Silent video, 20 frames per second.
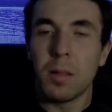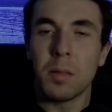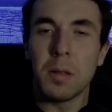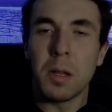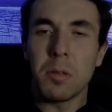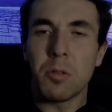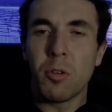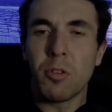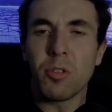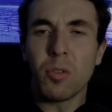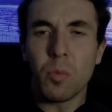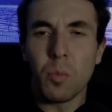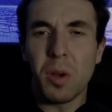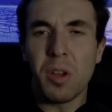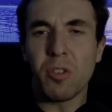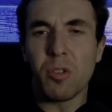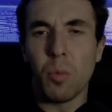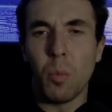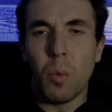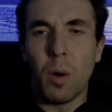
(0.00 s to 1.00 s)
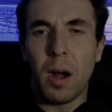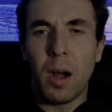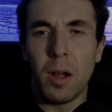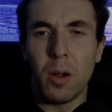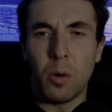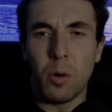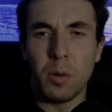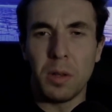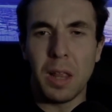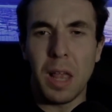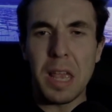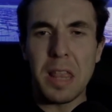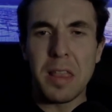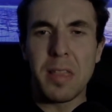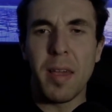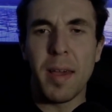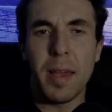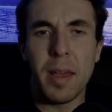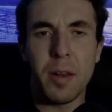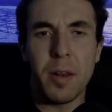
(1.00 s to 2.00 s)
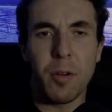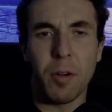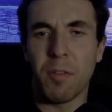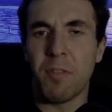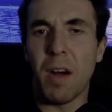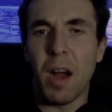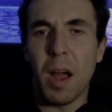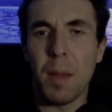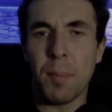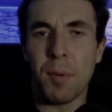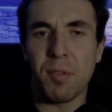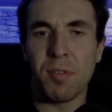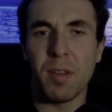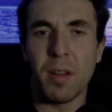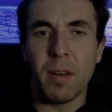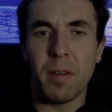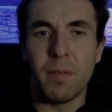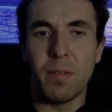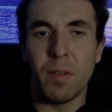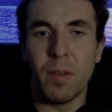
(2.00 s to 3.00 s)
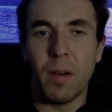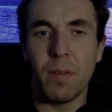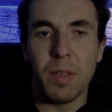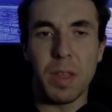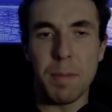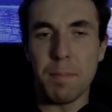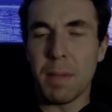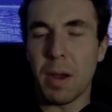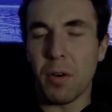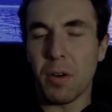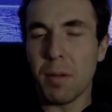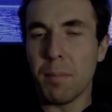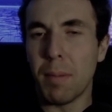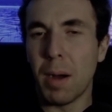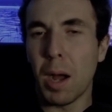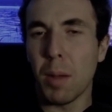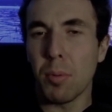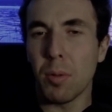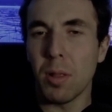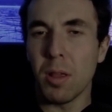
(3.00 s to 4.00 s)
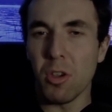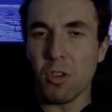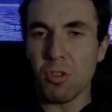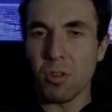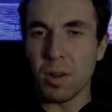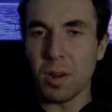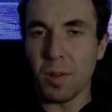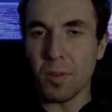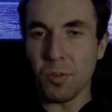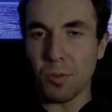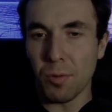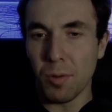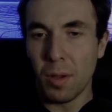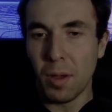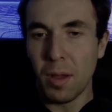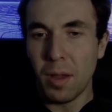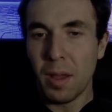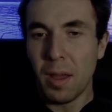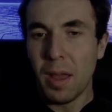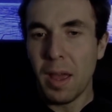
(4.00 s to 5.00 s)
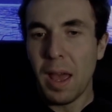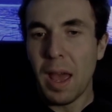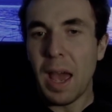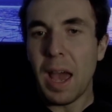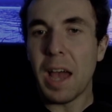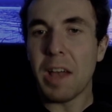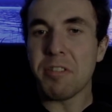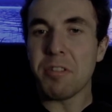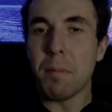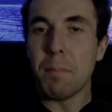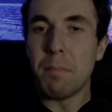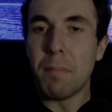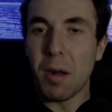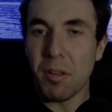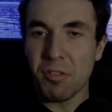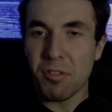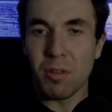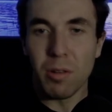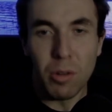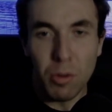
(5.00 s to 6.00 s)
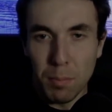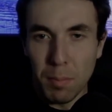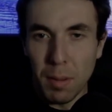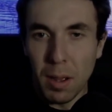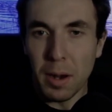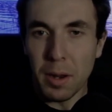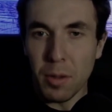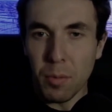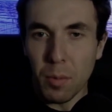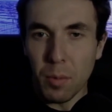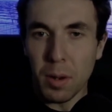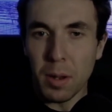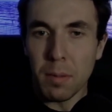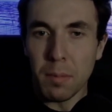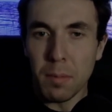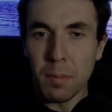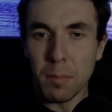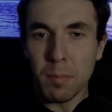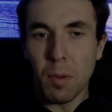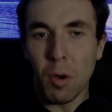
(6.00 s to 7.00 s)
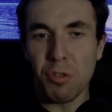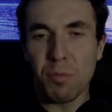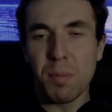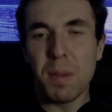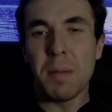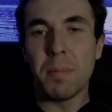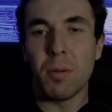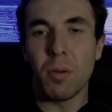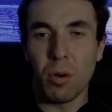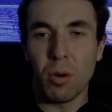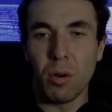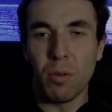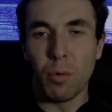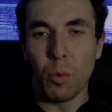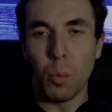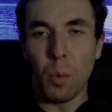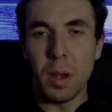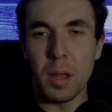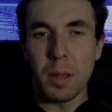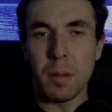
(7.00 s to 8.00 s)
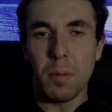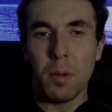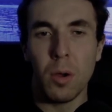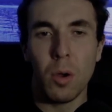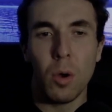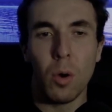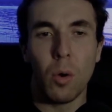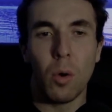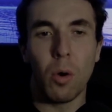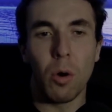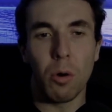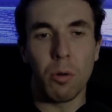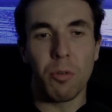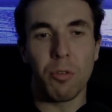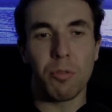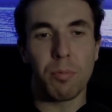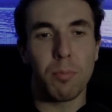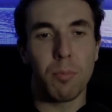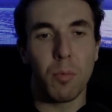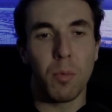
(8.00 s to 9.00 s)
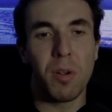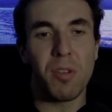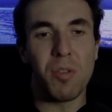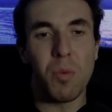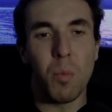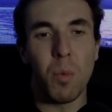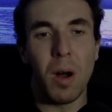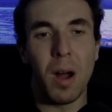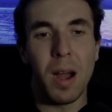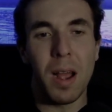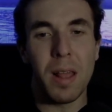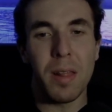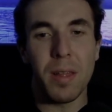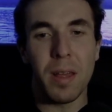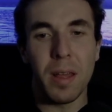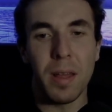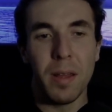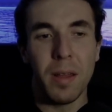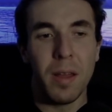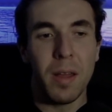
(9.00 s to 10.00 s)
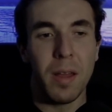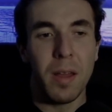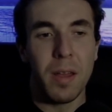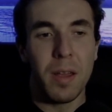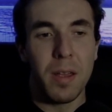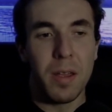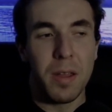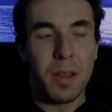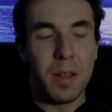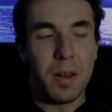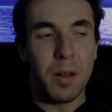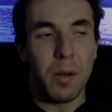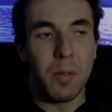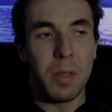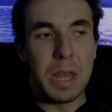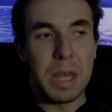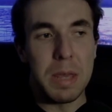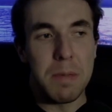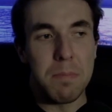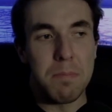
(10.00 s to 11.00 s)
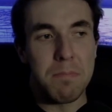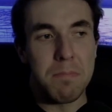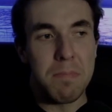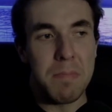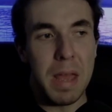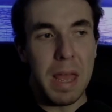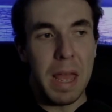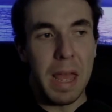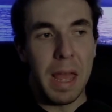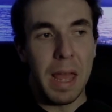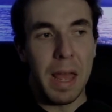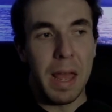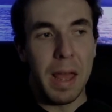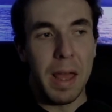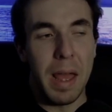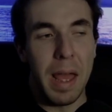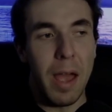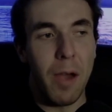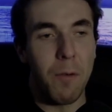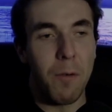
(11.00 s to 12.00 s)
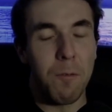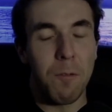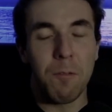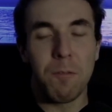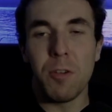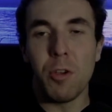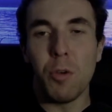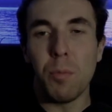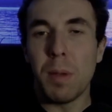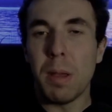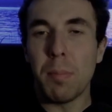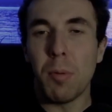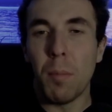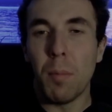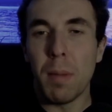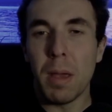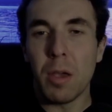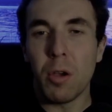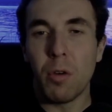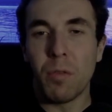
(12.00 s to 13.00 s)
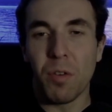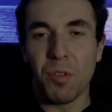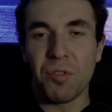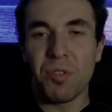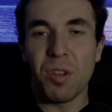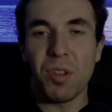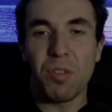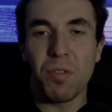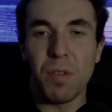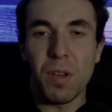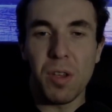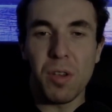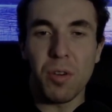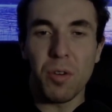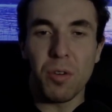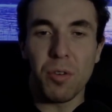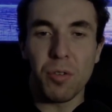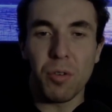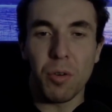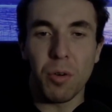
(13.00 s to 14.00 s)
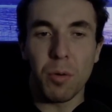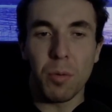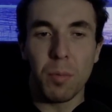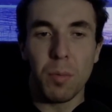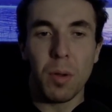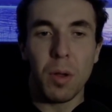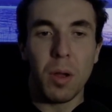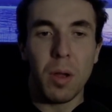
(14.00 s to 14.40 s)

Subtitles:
Like, there's a reason why only like 10 or 5% of the American population has a muscular body, right? And most people are overweight. Or there's a reason why that, the how few people make over six figures or